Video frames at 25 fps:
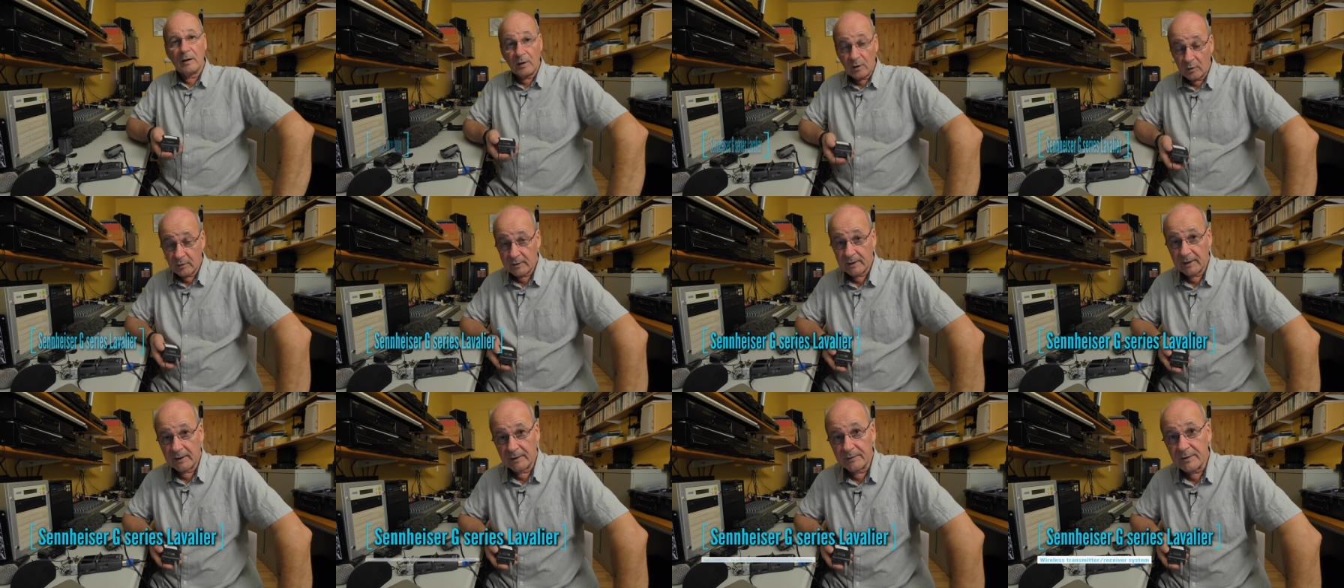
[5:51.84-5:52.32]

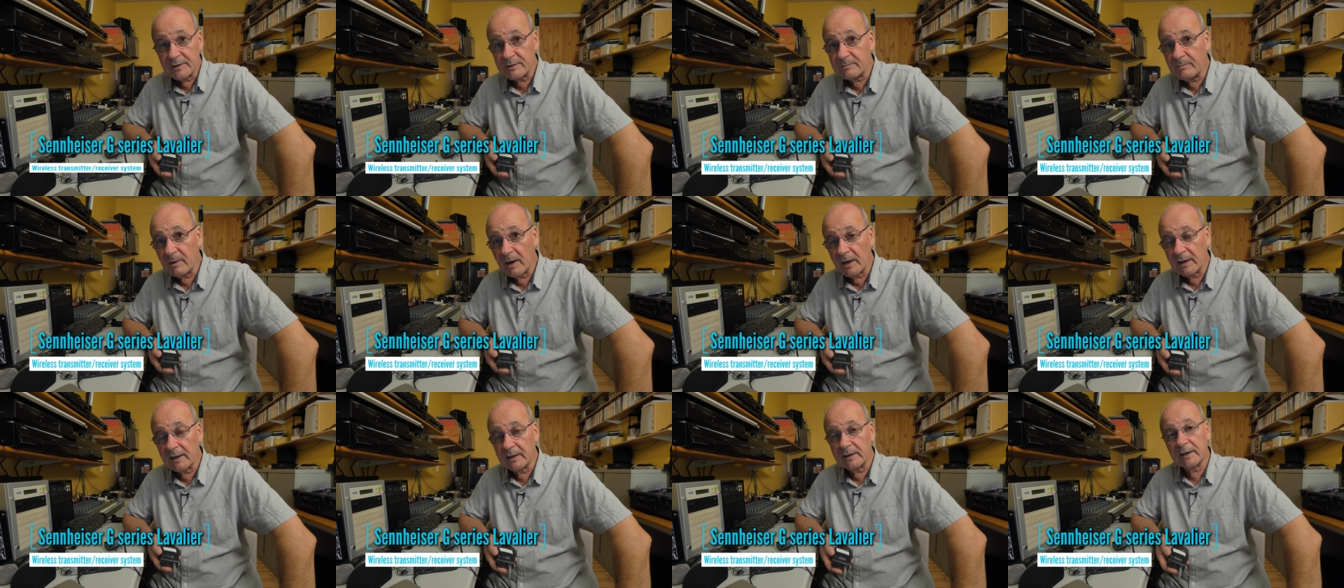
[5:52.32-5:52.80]
Okay, this
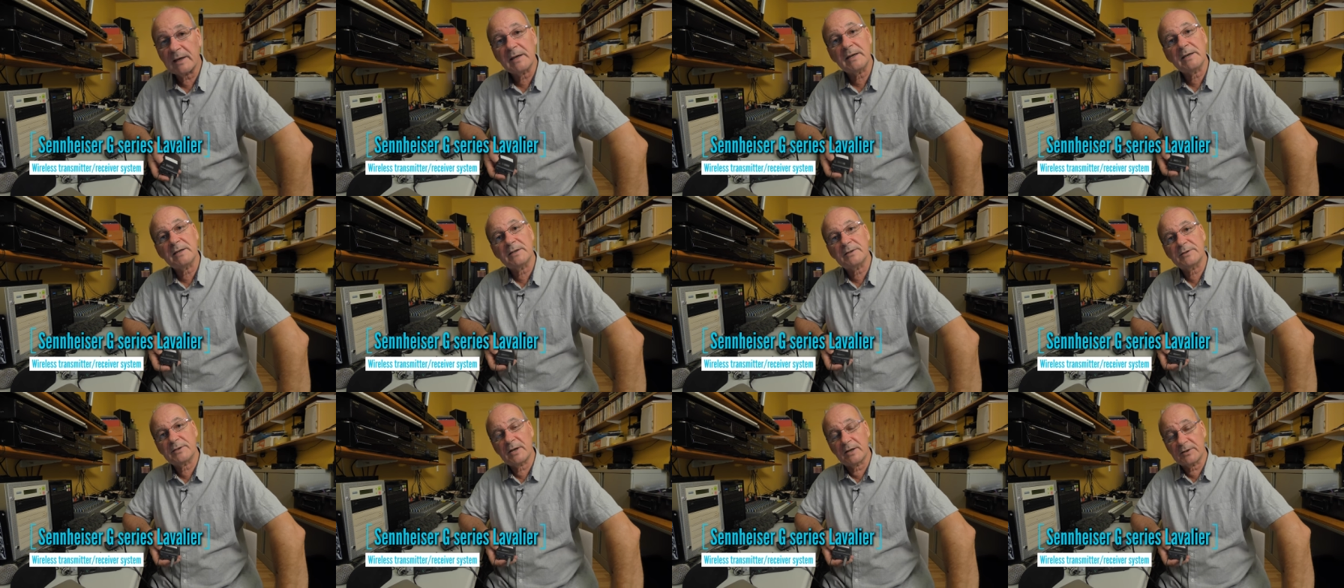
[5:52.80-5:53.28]
mic
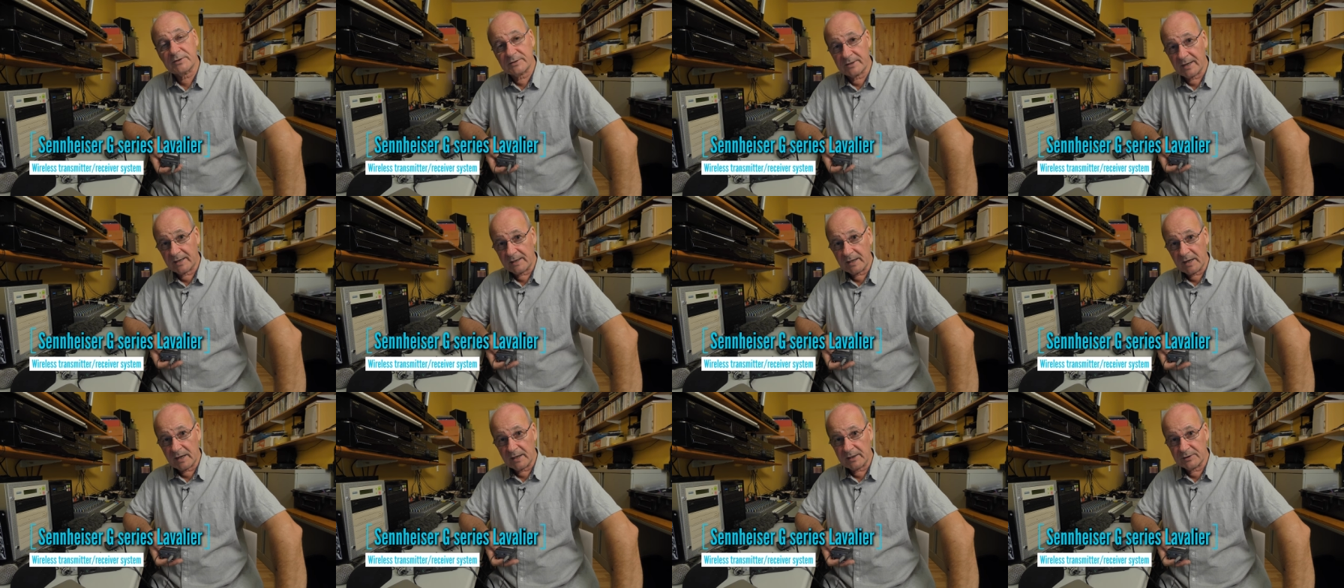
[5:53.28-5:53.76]
is a
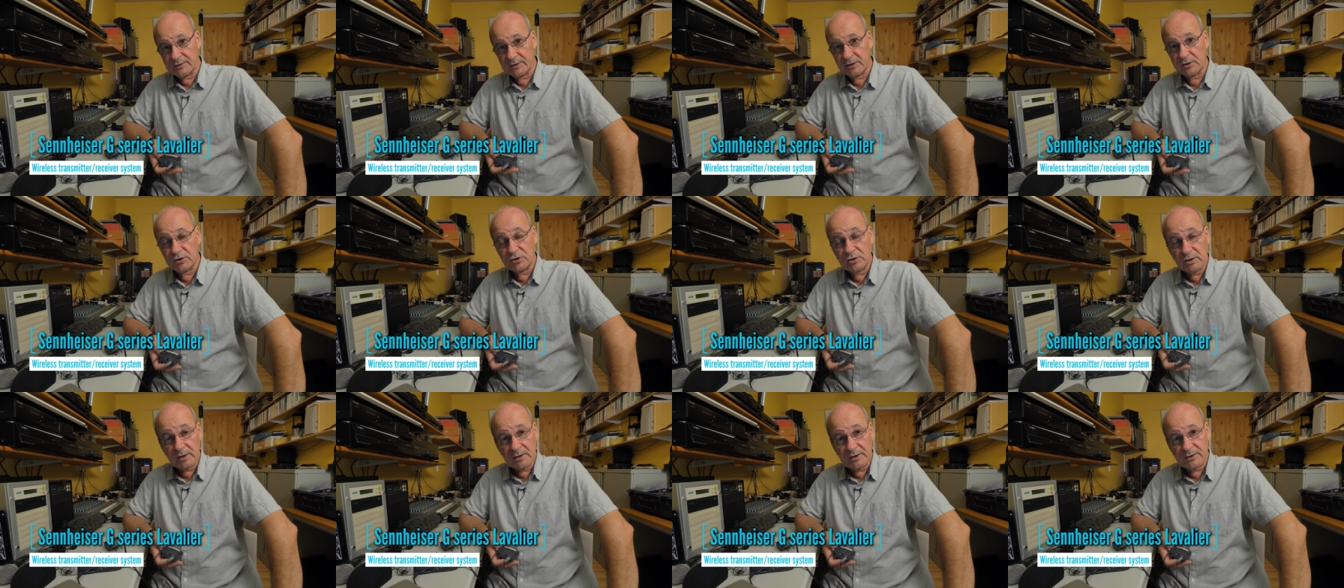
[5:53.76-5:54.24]
Sennheiser
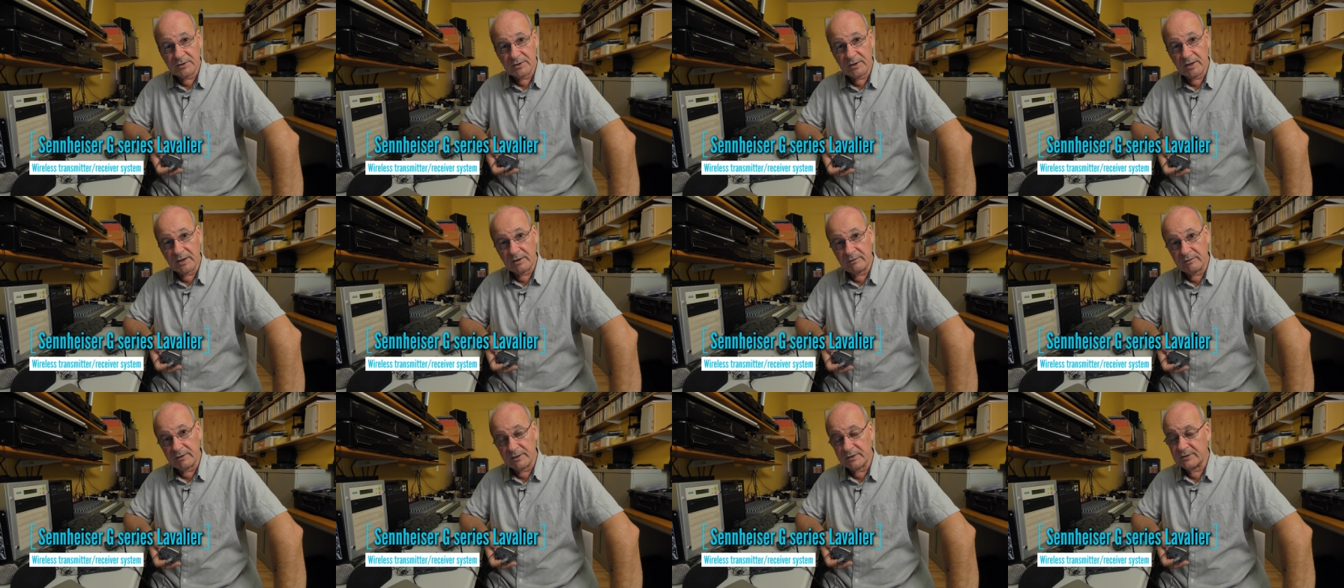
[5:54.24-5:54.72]
G
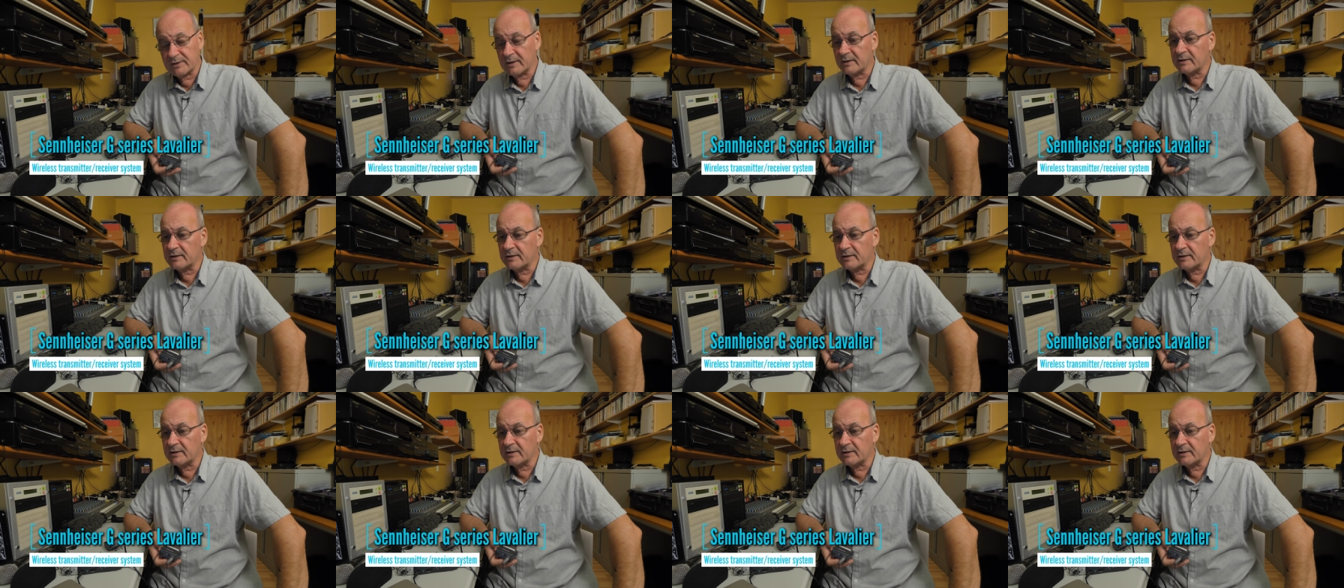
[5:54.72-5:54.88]
series.